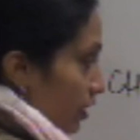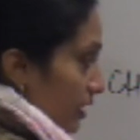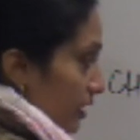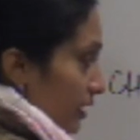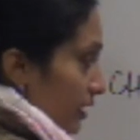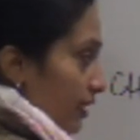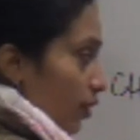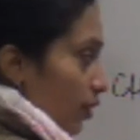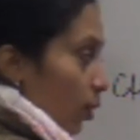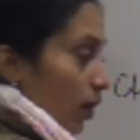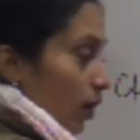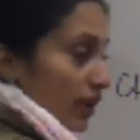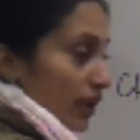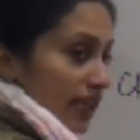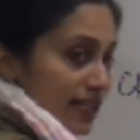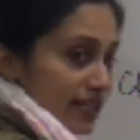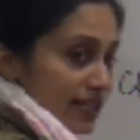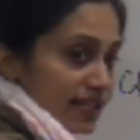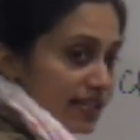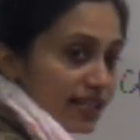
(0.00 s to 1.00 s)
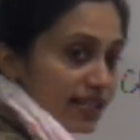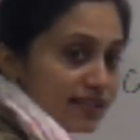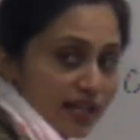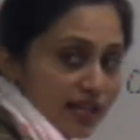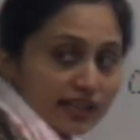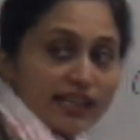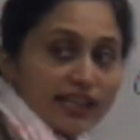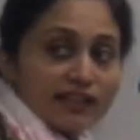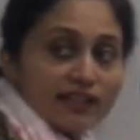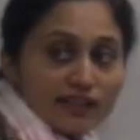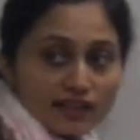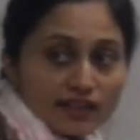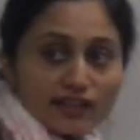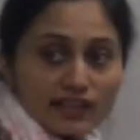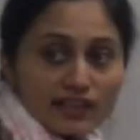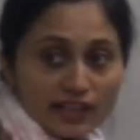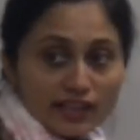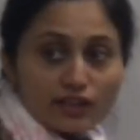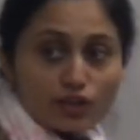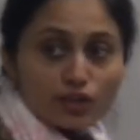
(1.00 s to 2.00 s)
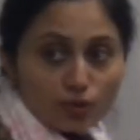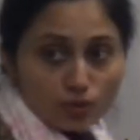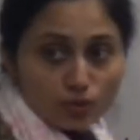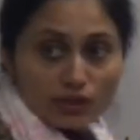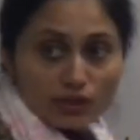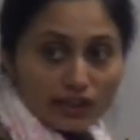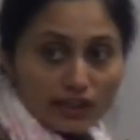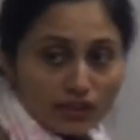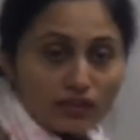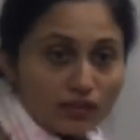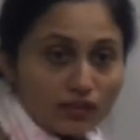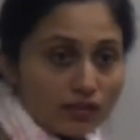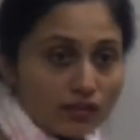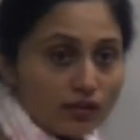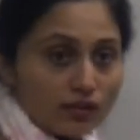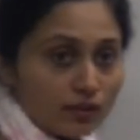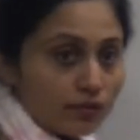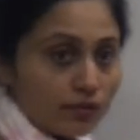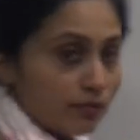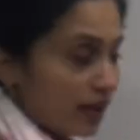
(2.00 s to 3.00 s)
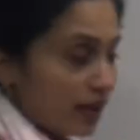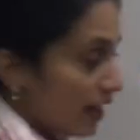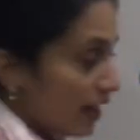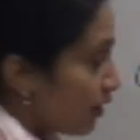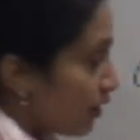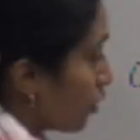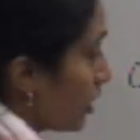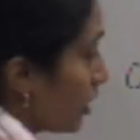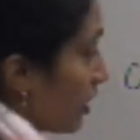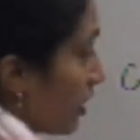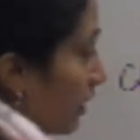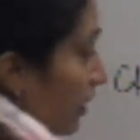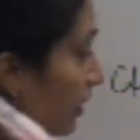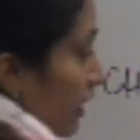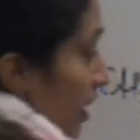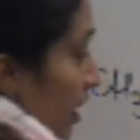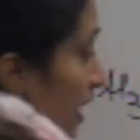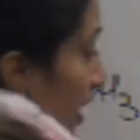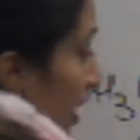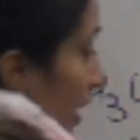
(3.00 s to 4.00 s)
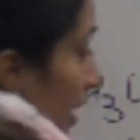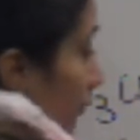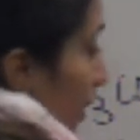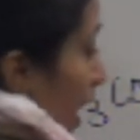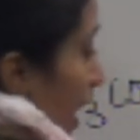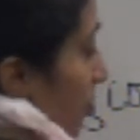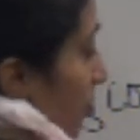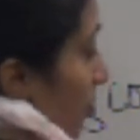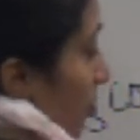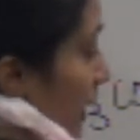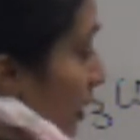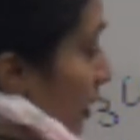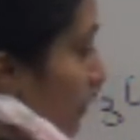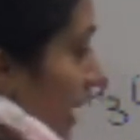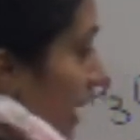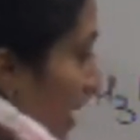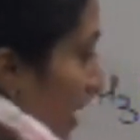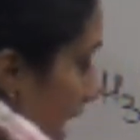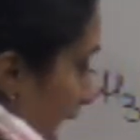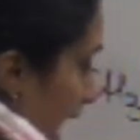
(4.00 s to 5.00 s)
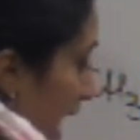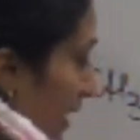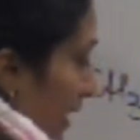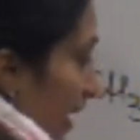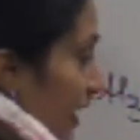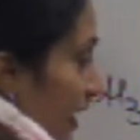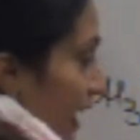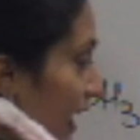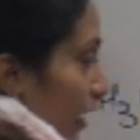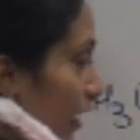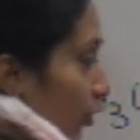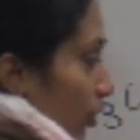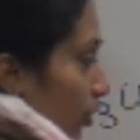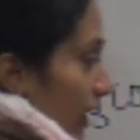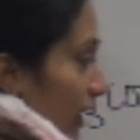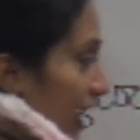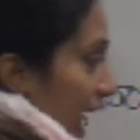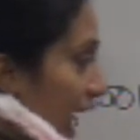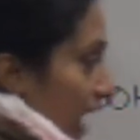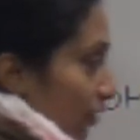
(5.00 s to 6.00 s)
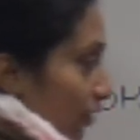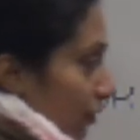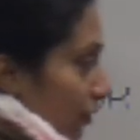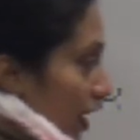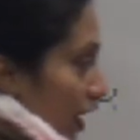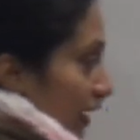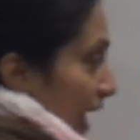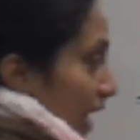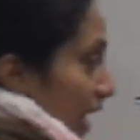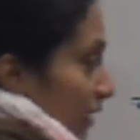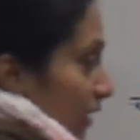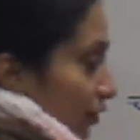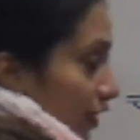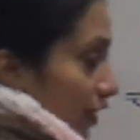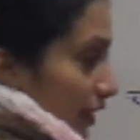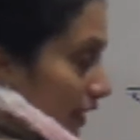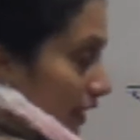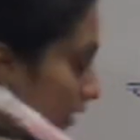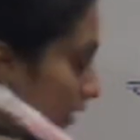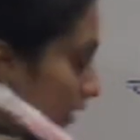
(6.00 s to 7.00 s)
all these things are interrelated only. Right, so here if I multiply, had I taken only alpha and alpha here,